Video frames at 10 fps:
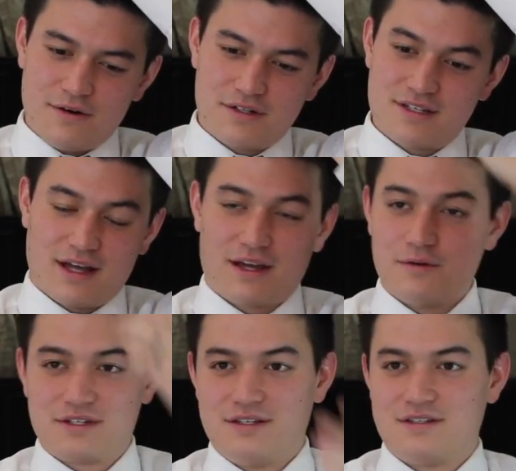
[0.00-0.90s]
just like it
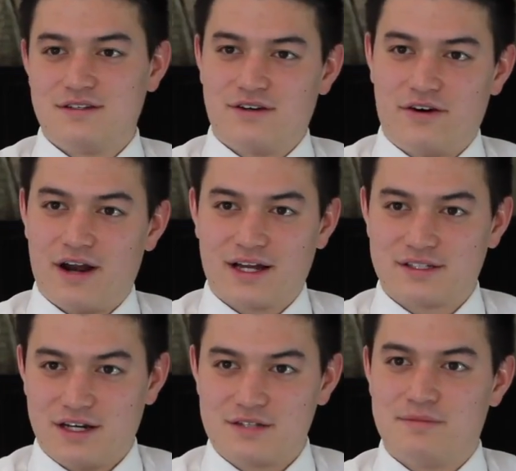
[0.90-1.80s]
was her
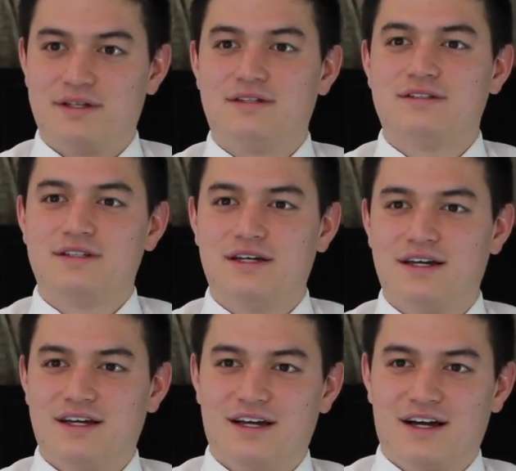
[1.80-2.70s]
ex-husband.
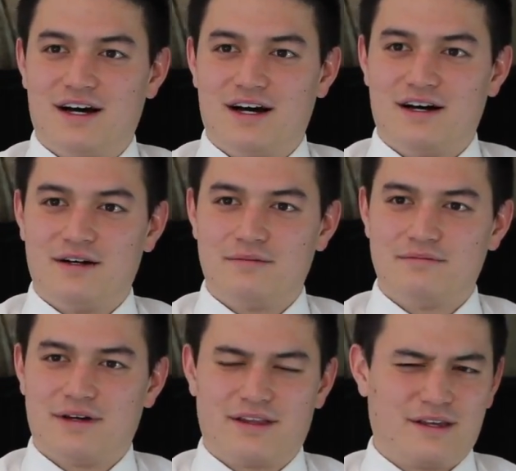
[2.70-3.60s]

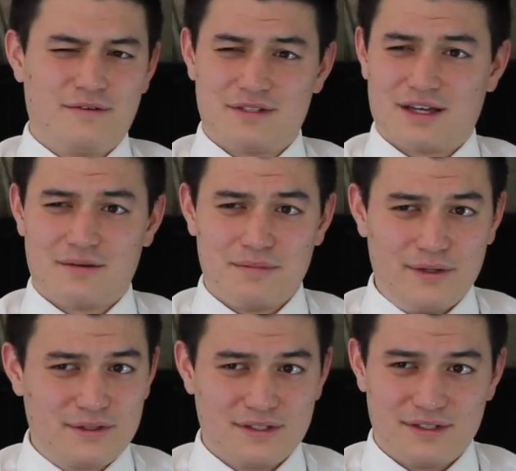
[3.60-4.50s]
I think he was like
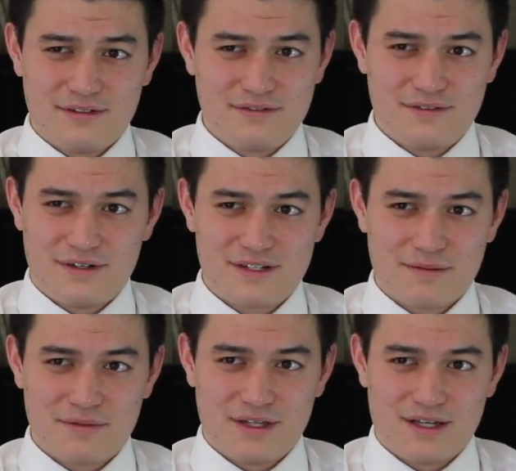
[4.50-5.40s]
abusive or
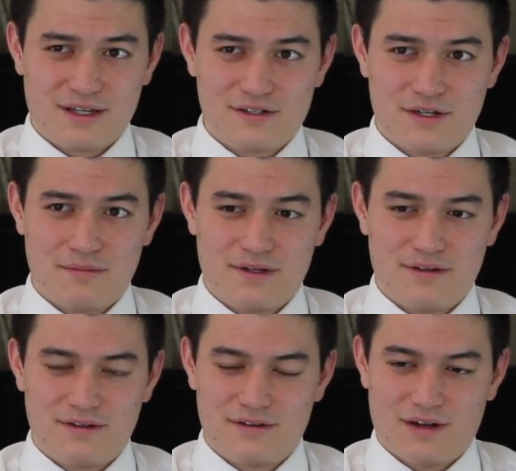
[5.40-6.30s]
something, and she'd
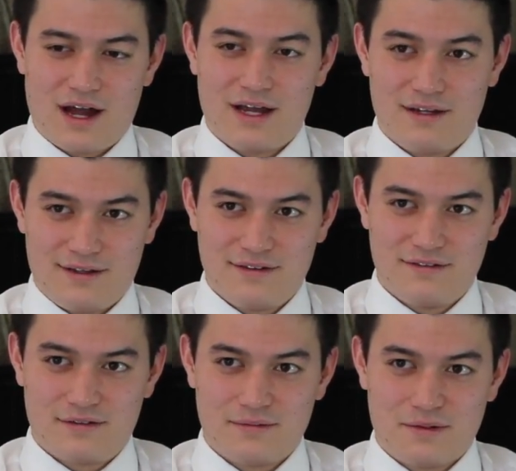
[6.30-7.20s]
been hiding
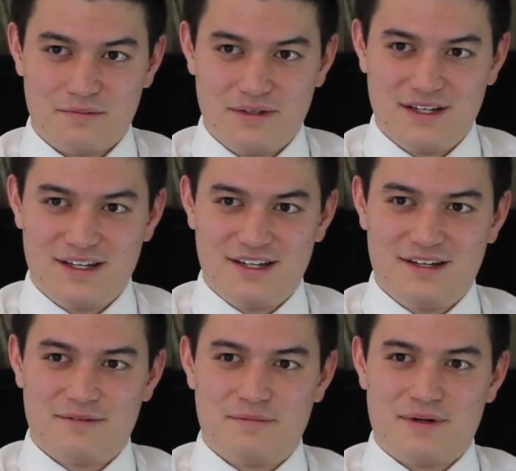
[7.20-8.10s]
from him,
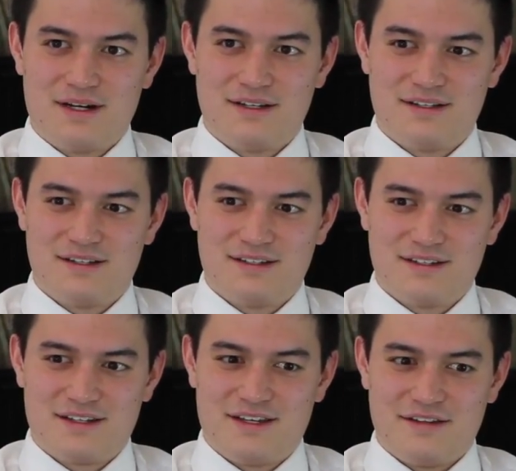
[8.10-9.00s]
but
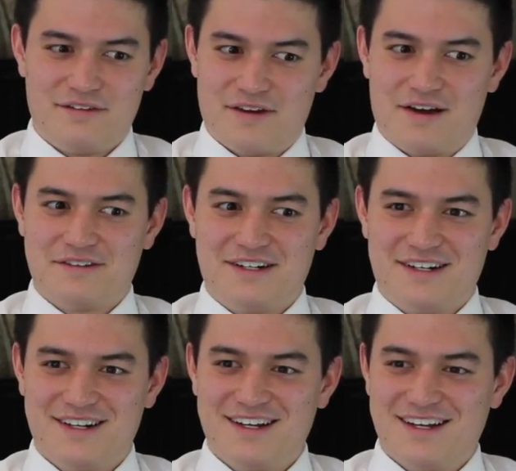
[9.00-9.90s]
he had found
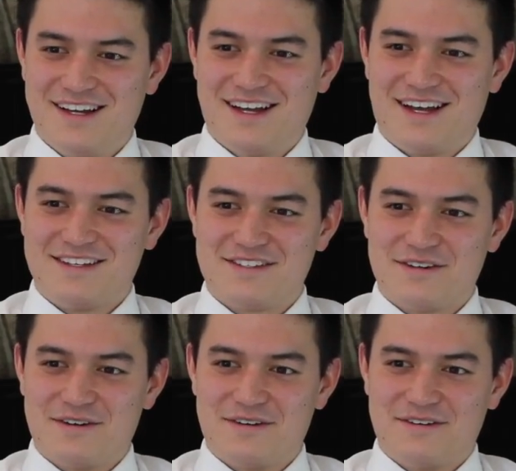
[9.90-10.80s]
her. And
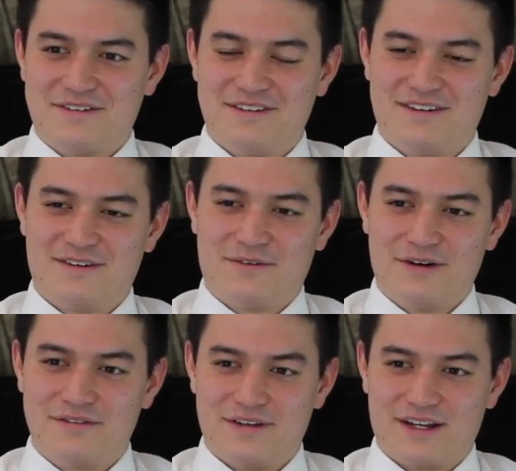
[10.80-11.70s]
so
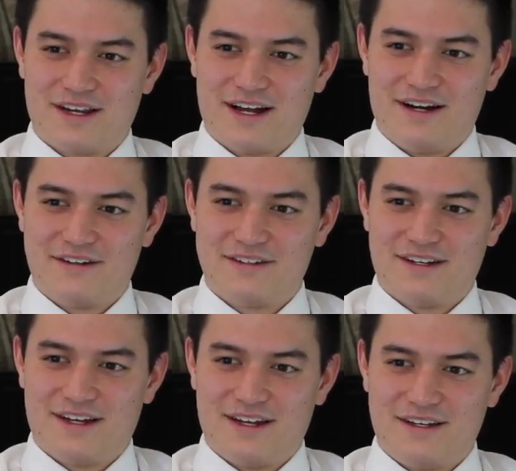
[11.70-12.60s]
we're freaking out,
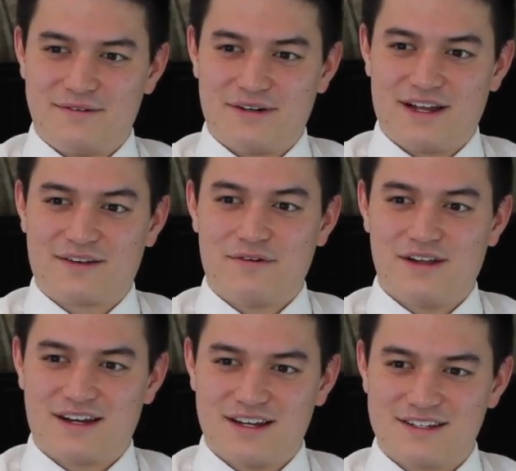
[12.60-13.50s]
and we're like, "Well,
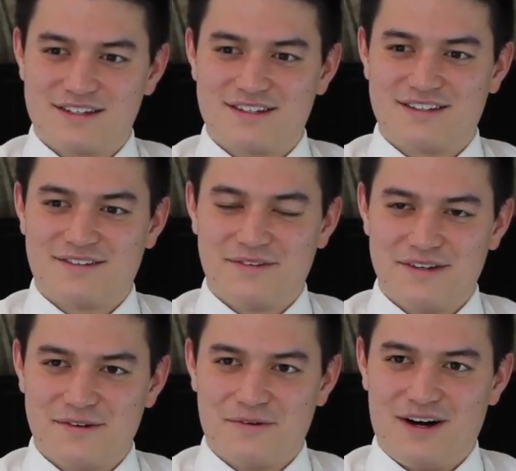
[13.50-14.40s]
I guess we
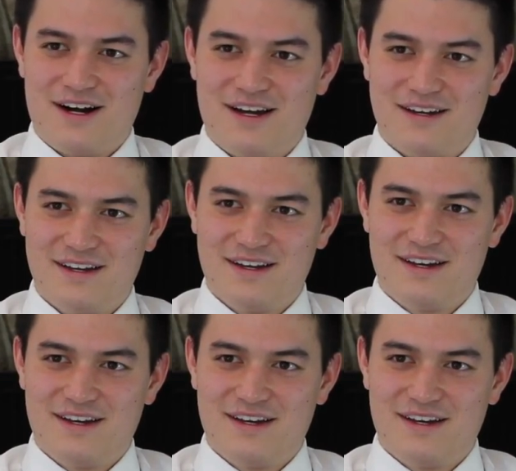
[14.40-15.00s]
know why